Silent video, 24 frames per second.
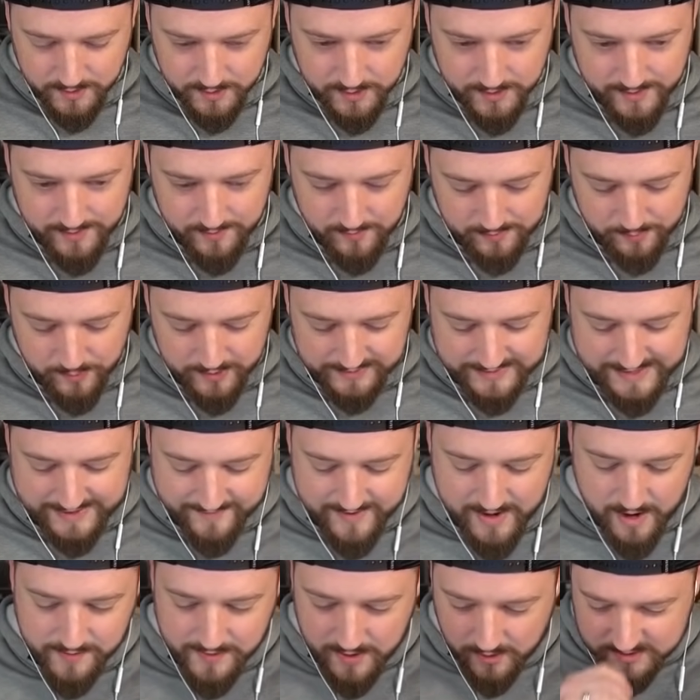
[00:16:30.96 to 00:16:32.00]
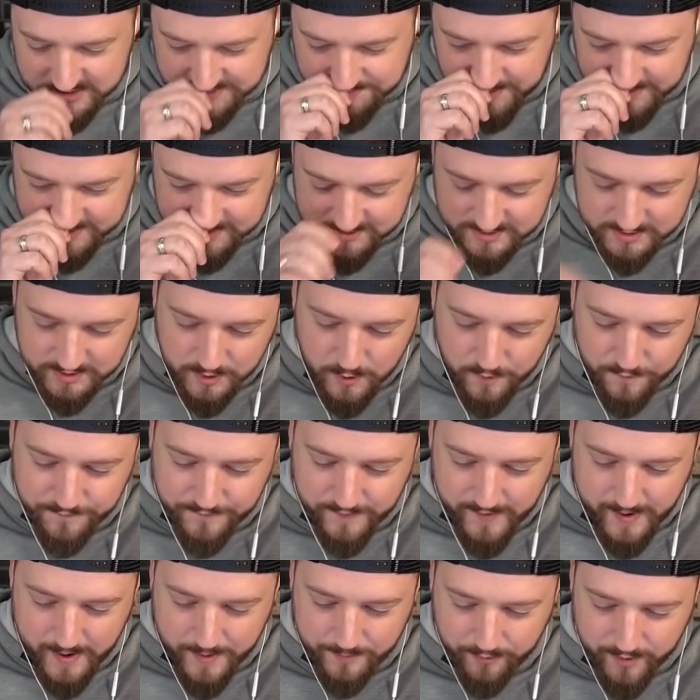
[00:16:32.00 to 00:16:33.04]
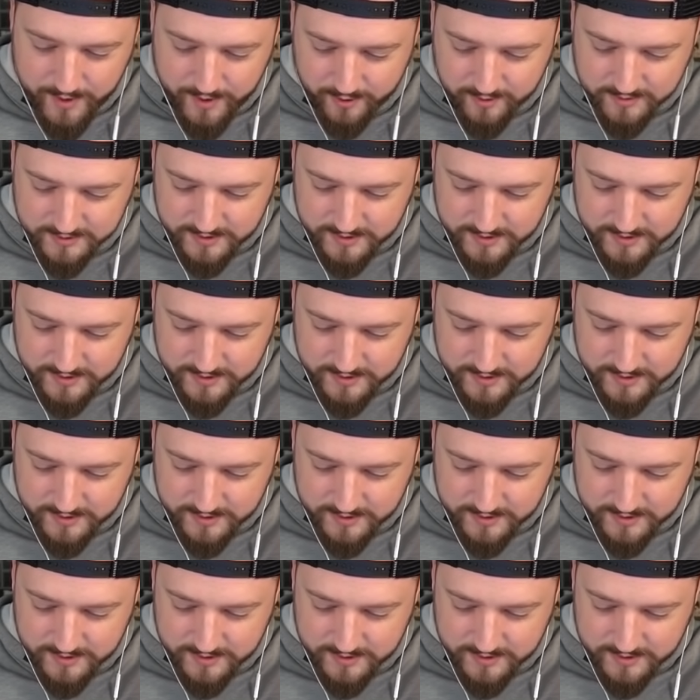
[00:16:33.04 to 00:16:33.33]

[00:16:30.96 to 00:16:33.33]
All right, one more lava hound down to this business. You can go fire breakers